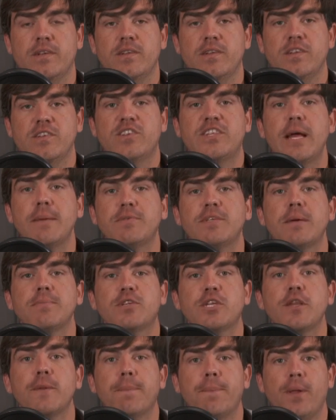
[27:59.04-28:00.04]
steps up
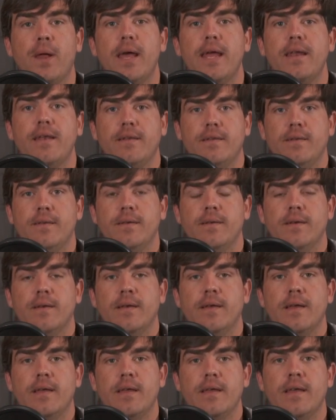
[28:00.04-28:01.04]
to the plate
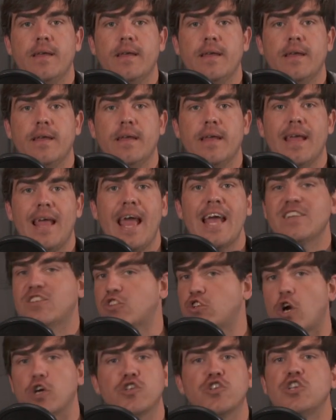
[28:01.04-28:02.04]
and
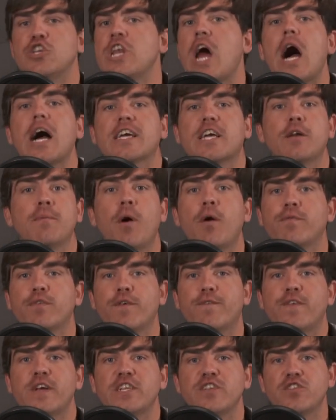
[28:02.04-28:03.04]
starts knocking him over the
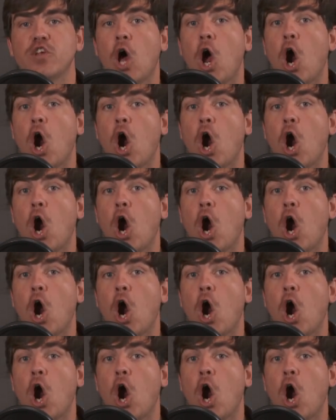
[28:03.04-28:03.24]
fence